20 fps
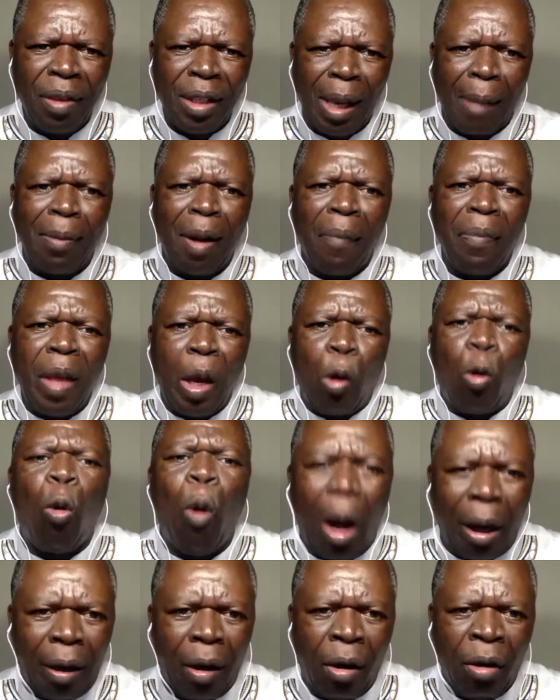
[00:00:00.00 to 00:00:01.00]
Sometimes they
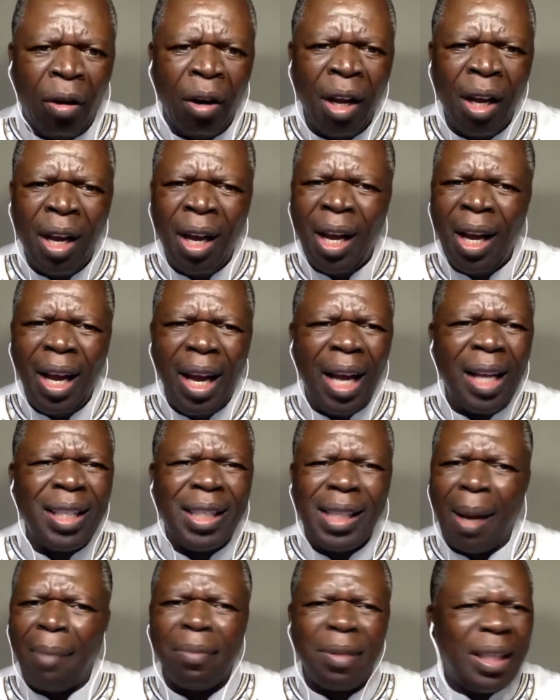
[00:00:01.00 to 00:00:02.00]
quarrel, and
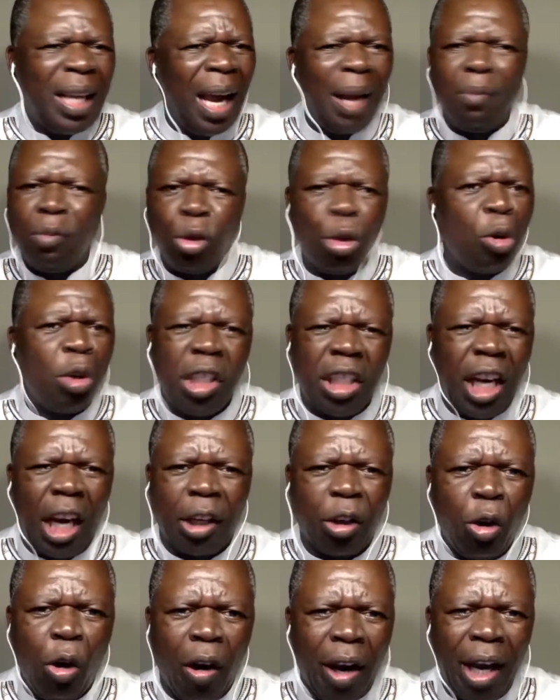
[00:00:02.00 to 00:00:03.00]
sometimes you
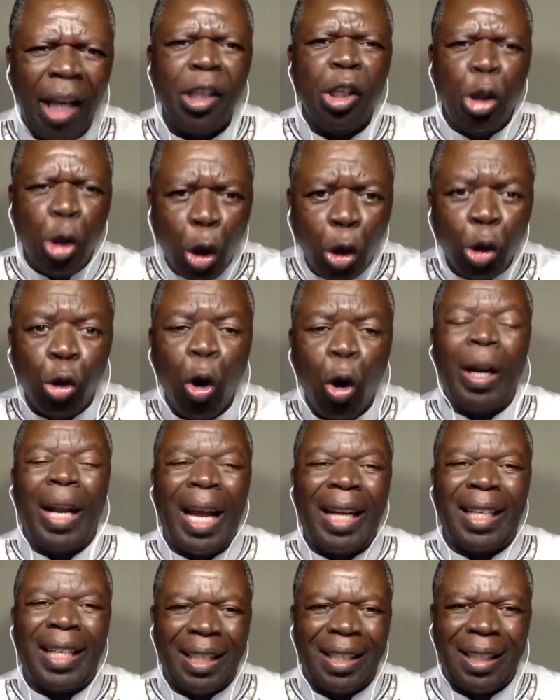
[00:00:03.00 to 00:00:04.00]
shake your head, you don't
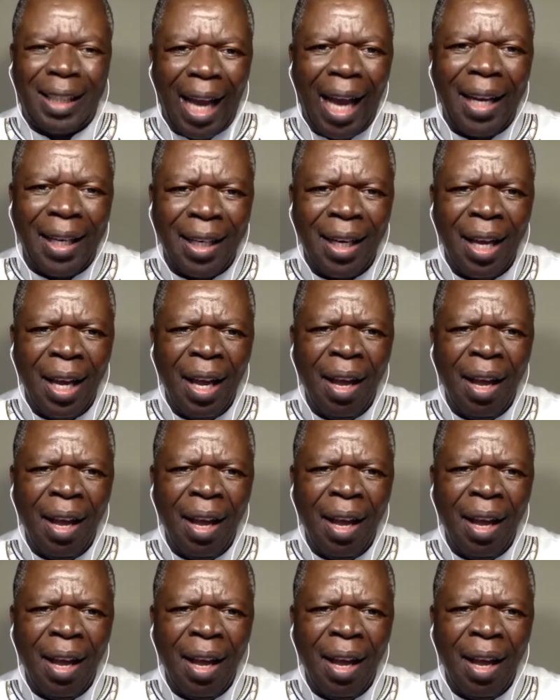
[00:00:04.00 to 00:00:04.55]
understand.